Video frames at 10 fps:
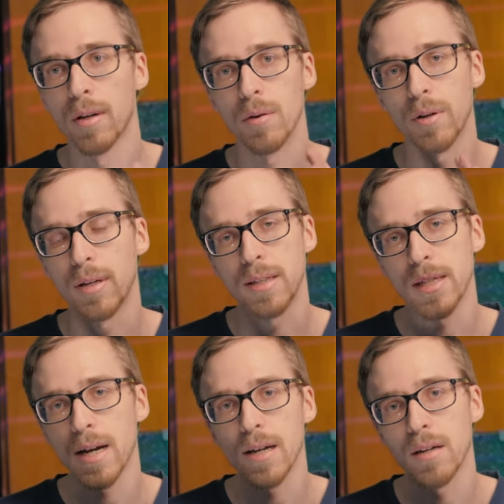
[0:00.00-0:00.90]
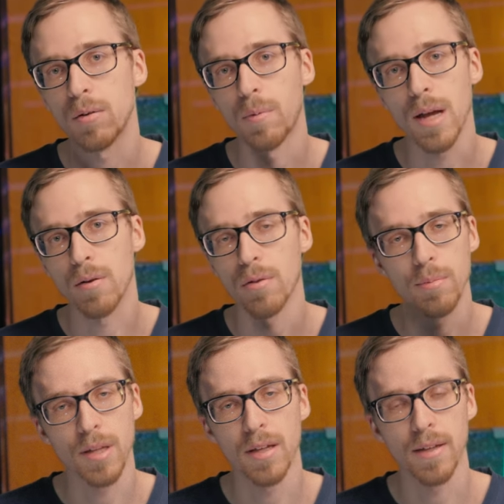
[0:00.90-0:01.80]
or you need to hide it away or
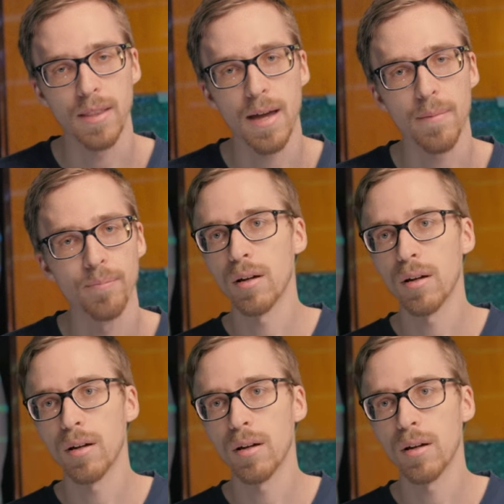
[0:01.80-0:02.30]
something like that.